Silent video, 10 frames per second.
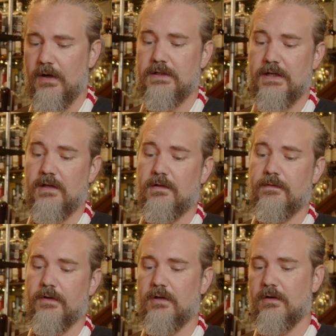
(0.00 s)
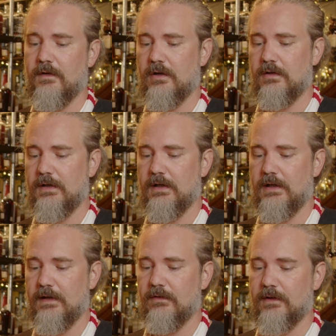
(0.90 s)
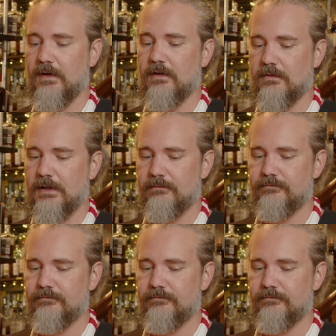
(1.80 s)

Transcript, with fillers: Great channel, very, very entertaining, even though I don't drink.